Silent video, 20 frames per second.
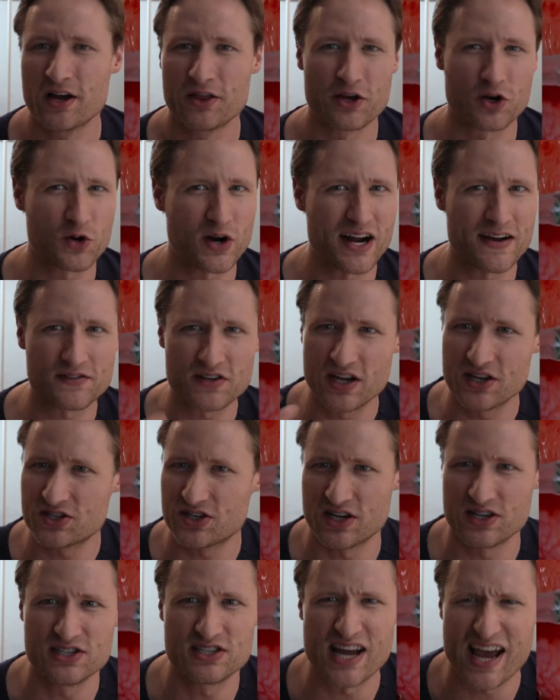The graft
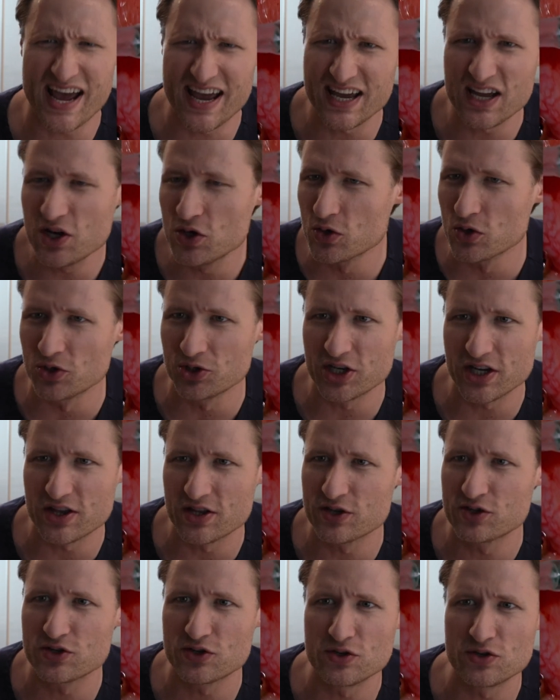gets entangled
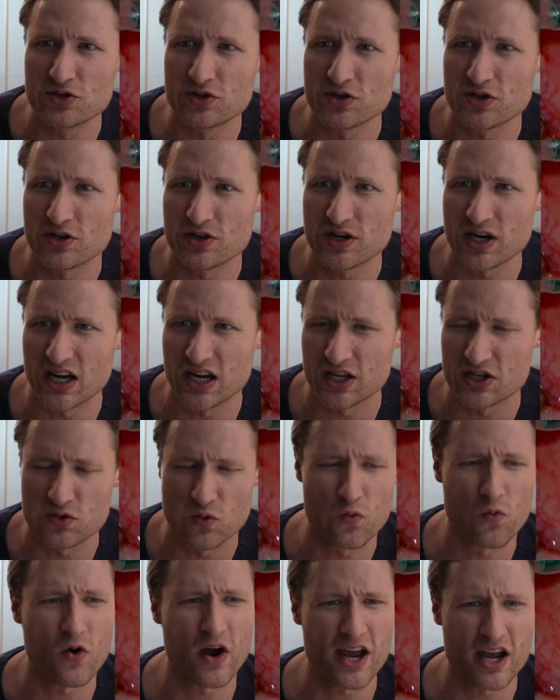in the suture, and it's
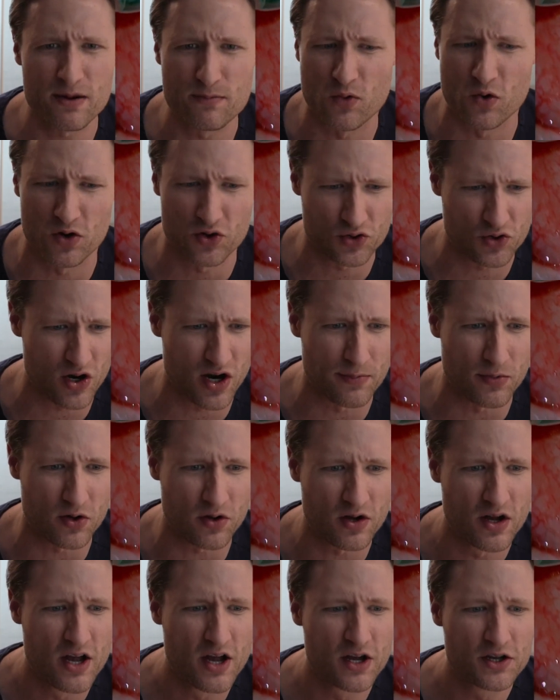way more
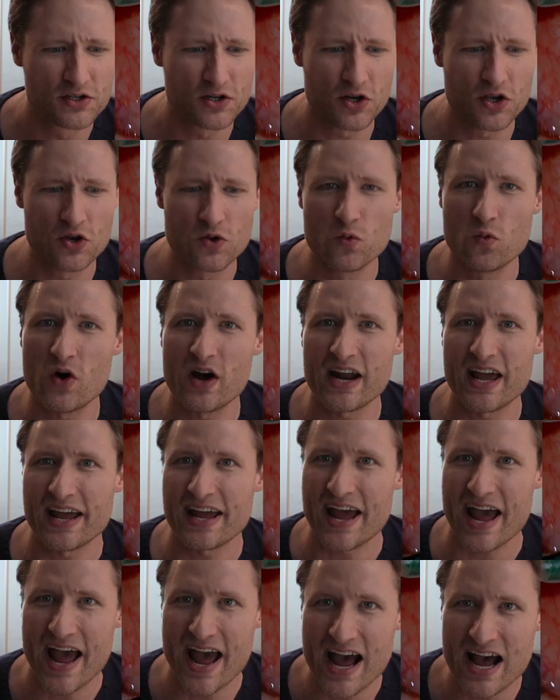trouble. So you want a
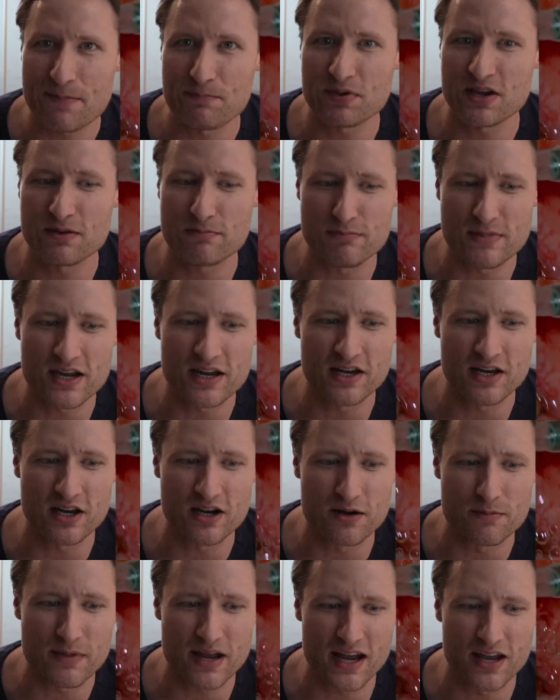happy
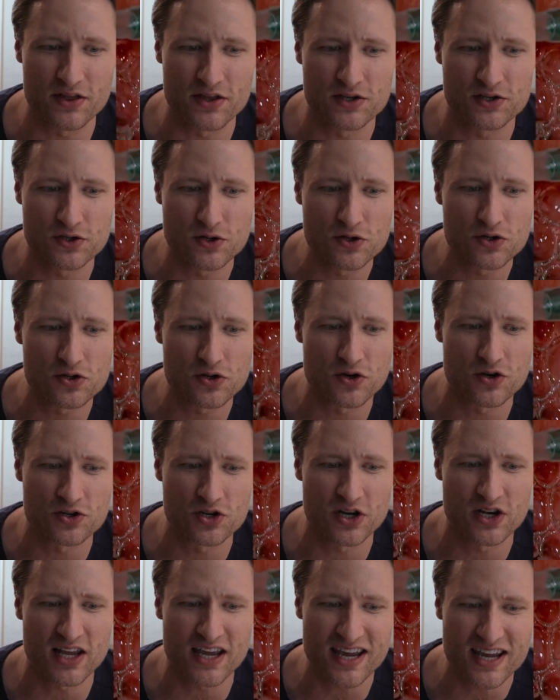medium, and the suture
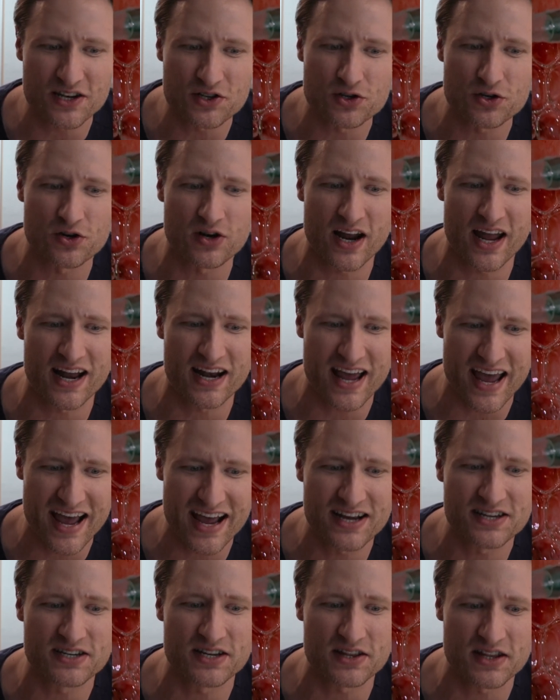should enter and
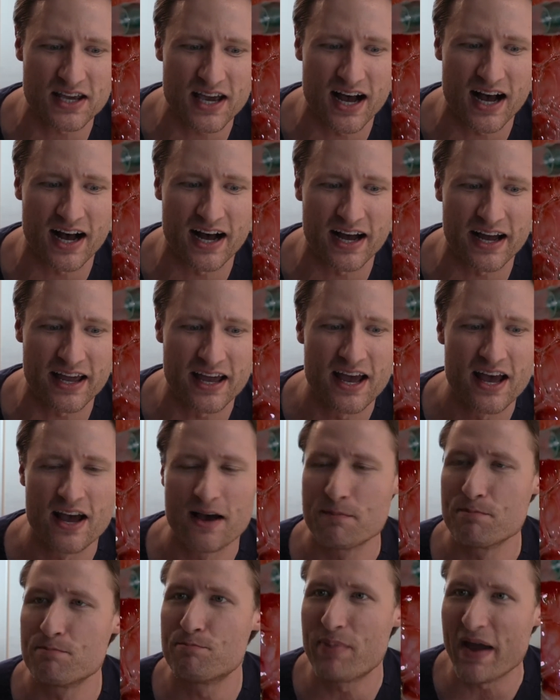exit the eye
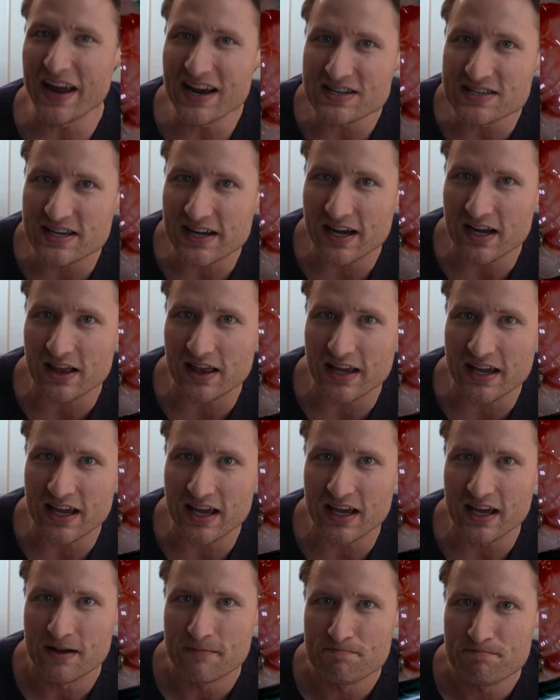
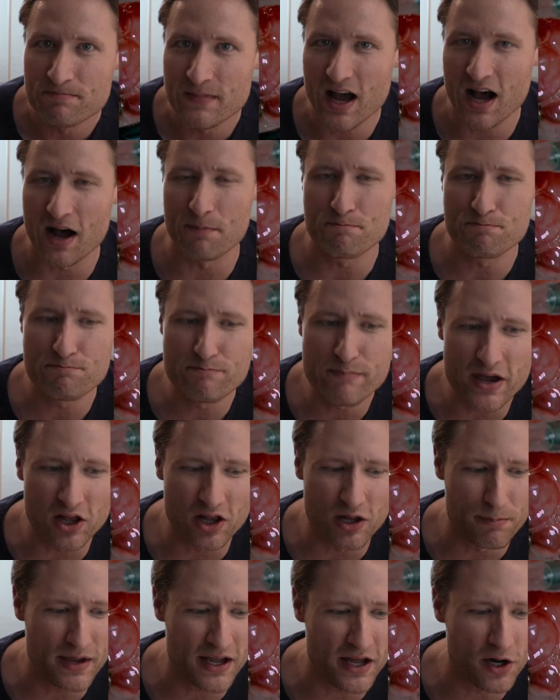basically a
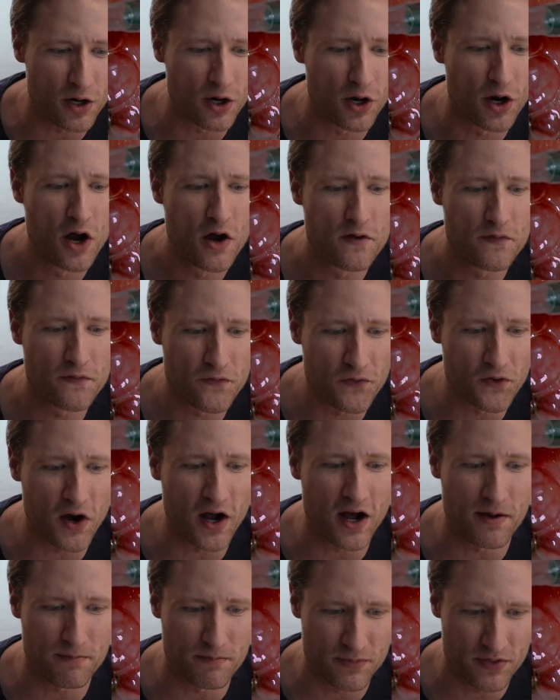millimeter
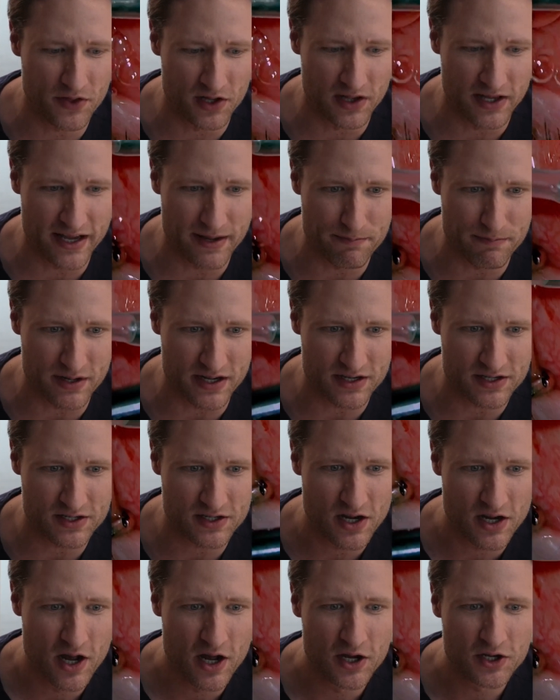from the
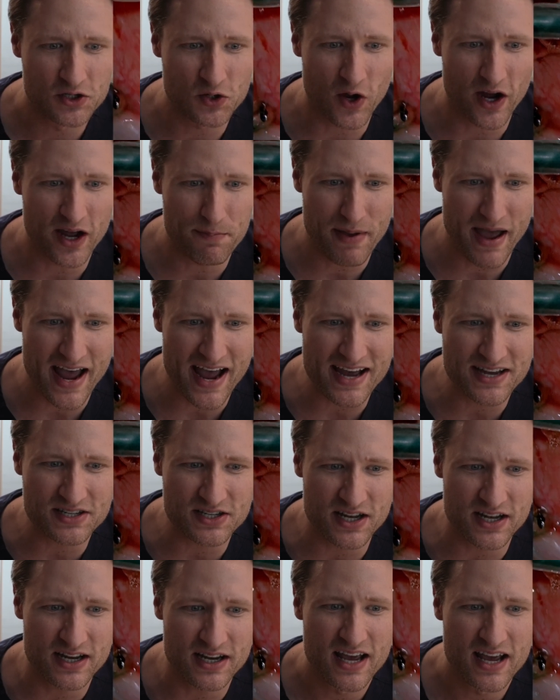limbus. So I
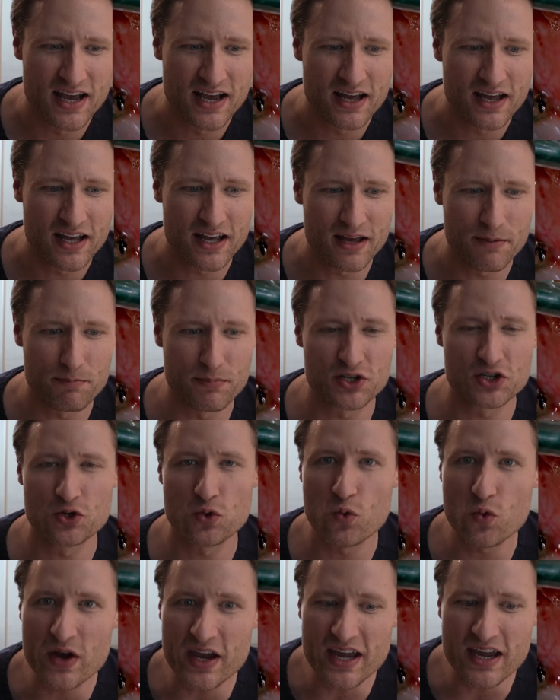pass it
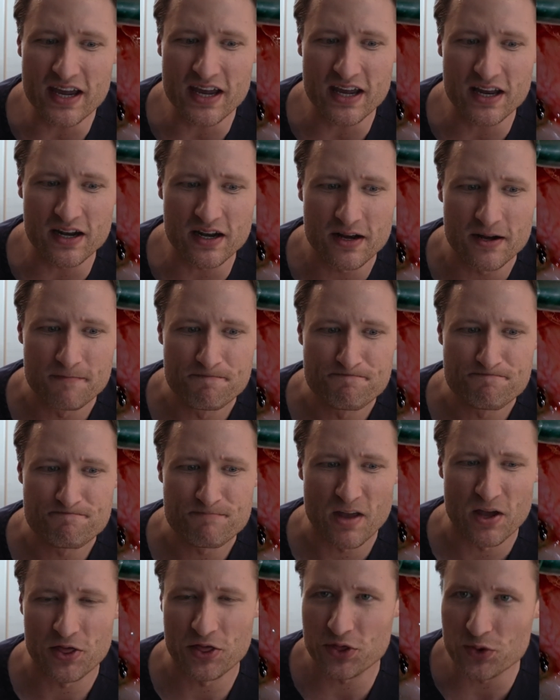between
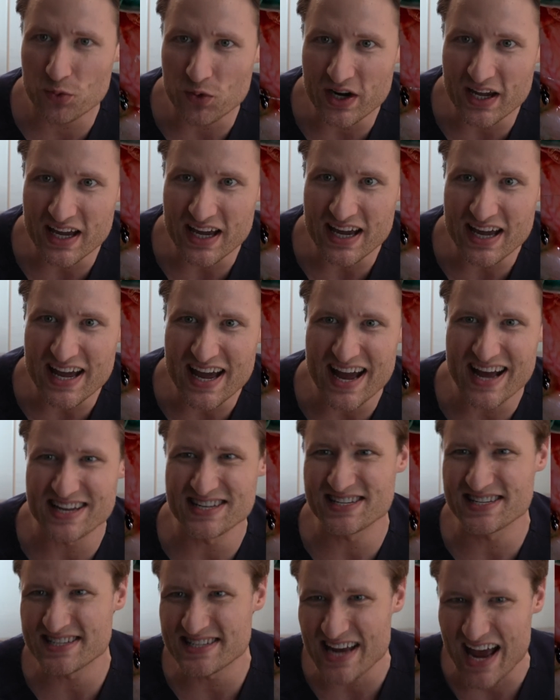3
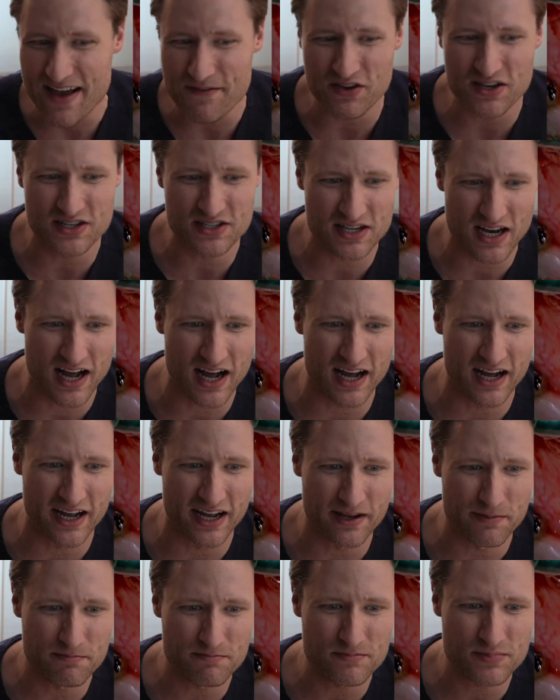and 7
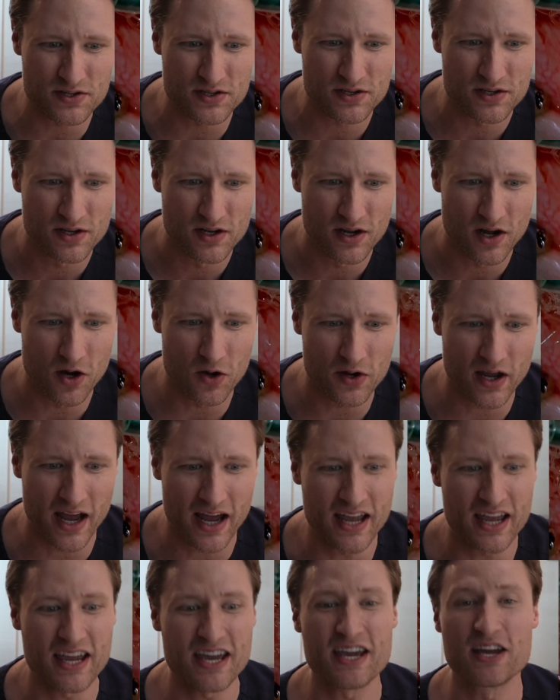times,
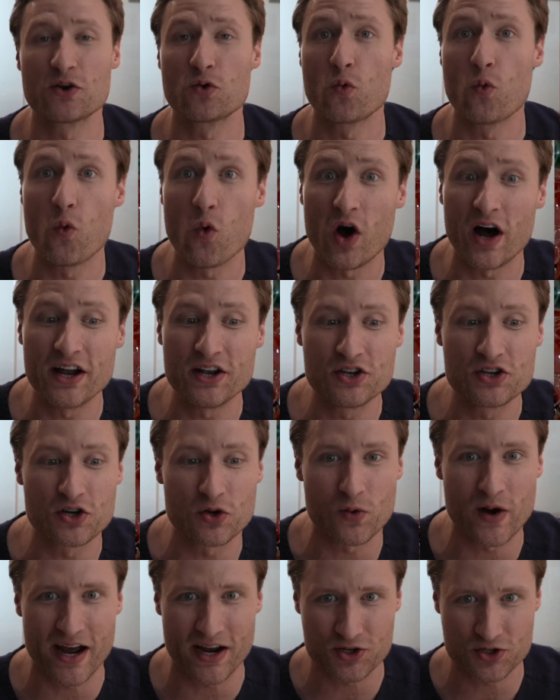okay, in one
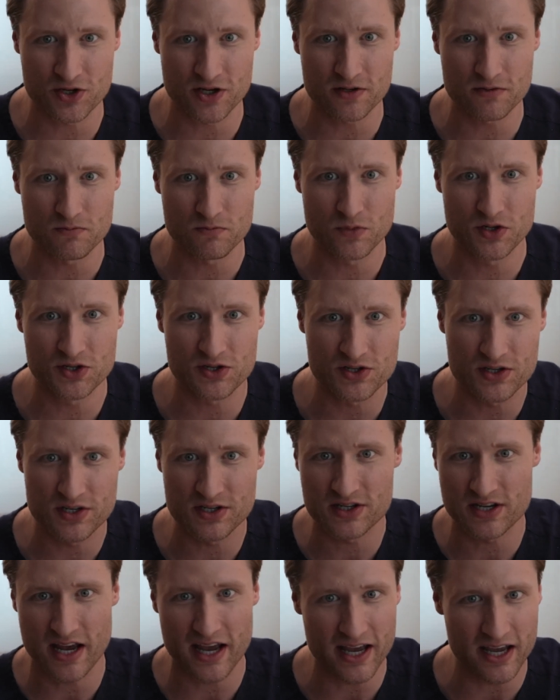direction, which is to
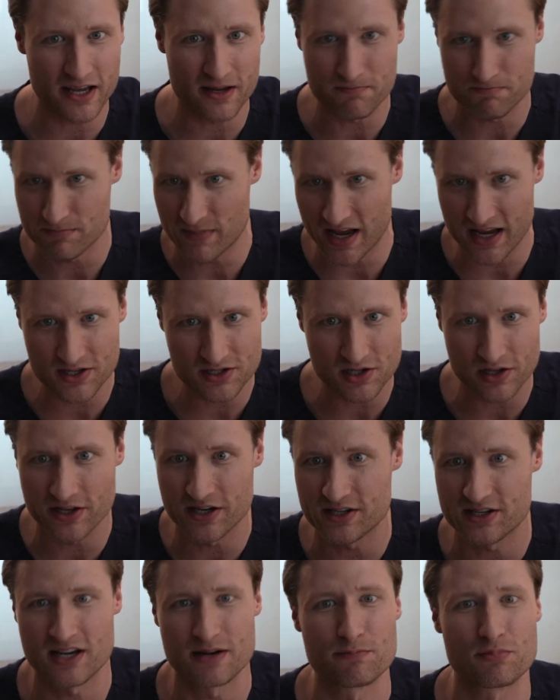say
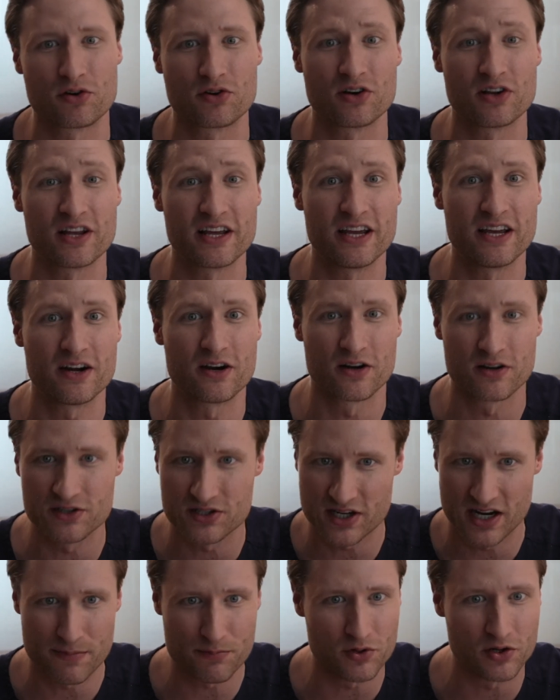nasally to temporally or
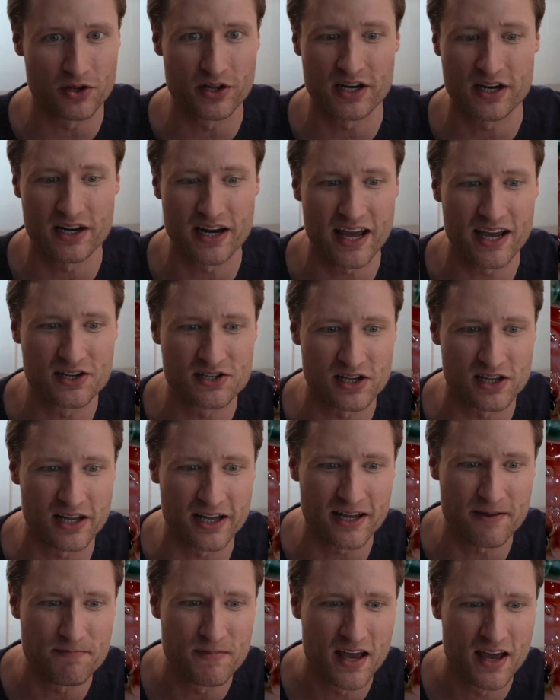temporally to
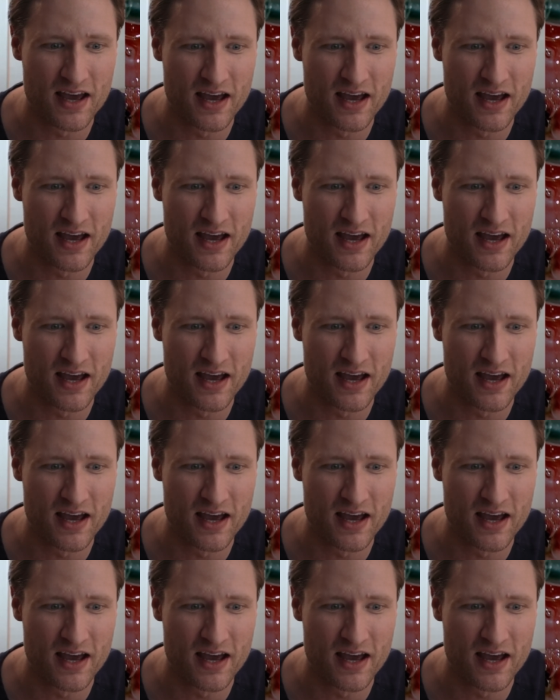nasally.